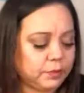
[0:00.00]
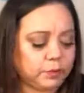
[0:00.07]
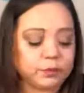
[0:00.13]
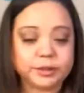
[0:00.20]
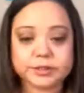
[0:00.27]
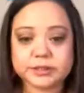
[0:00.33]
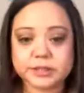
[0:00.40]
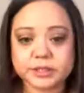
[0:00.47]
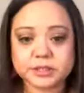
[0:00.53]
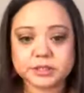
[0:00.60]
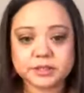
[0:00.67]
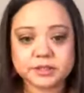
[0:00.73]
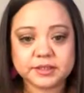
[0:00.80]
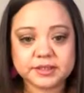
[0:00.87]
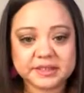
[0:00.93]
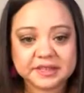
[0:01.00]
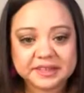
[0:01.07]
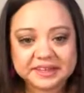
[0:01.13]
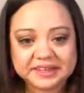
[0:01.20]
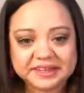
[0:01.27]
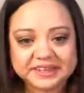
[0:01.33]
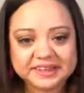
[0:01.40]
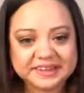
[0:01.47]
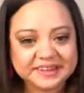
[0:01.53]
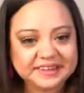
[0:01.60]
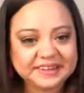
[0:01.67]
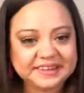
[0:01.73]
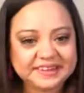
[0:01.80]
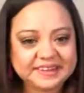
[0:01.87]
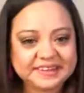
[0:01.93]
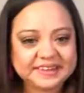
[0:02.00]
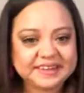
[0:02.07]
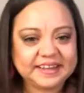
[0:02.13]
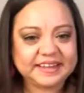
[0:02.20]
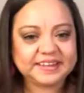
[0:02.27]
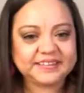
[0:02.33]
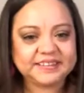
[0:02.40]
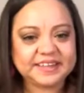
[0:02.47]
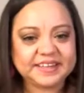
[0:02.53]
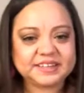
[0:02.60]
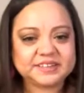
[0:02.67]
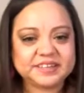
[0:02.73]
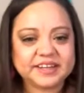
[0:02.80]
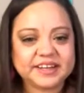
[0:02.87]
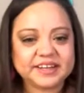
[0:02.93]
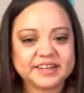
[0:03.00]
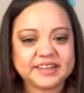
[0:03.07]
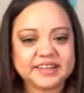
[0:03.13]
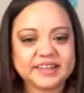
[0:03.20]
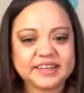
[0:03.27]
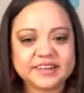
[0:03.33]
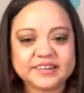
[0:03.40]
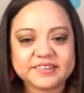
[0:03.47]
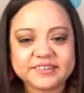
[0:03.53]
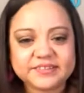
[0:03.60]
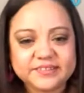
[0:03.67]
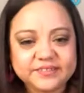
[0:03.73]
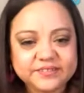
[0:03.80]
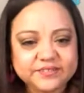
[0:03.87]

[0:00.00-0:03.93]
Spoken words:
wood section? Hello, Kendria. Thank you.